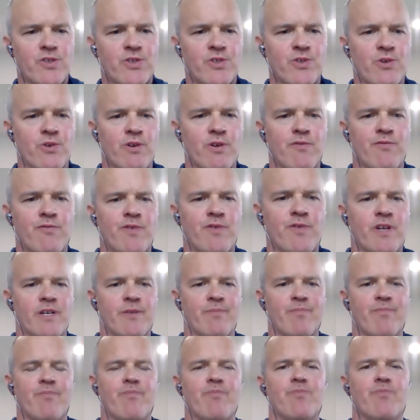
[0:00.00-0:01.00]
So if
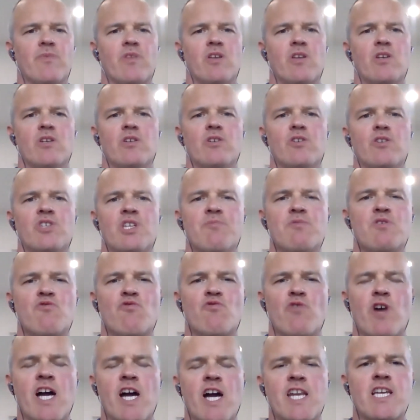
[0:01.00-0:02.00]

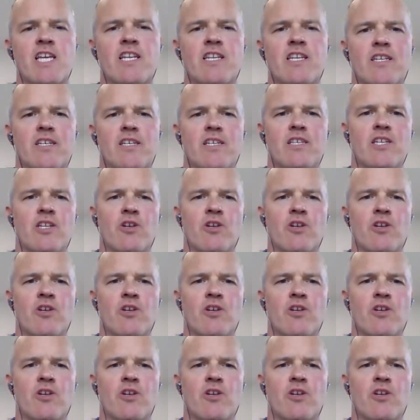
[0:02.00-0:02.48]
someone riding,